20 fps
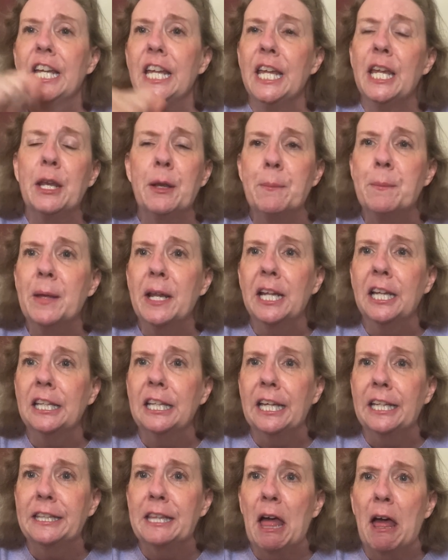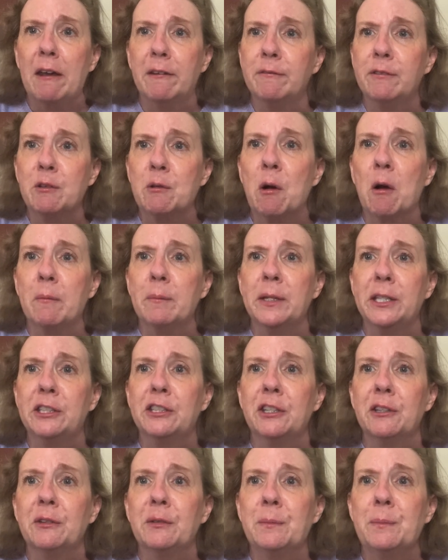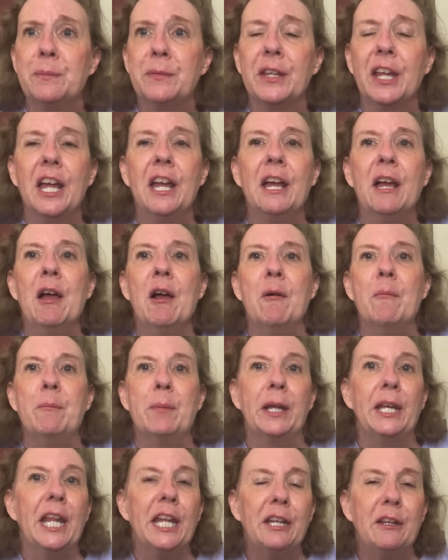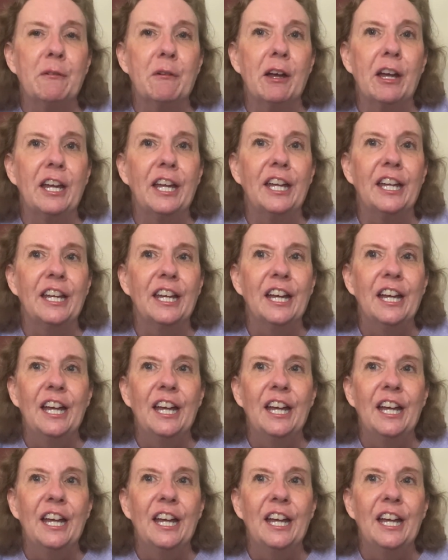in a minute like that if you want me to. But anyway,